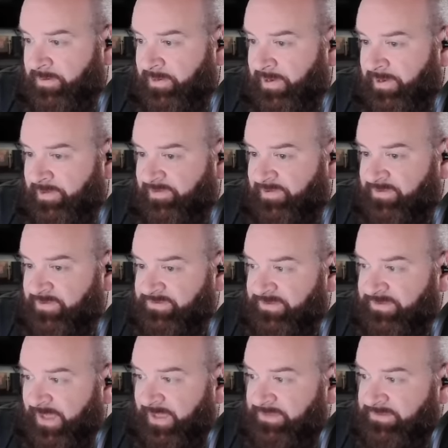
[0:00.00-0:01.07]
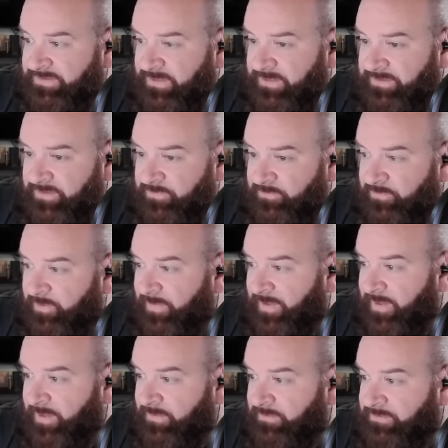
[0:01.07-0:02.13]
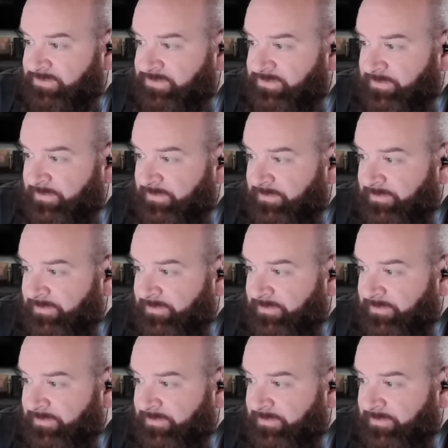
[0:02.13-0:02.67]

and she is 19th in rebounds.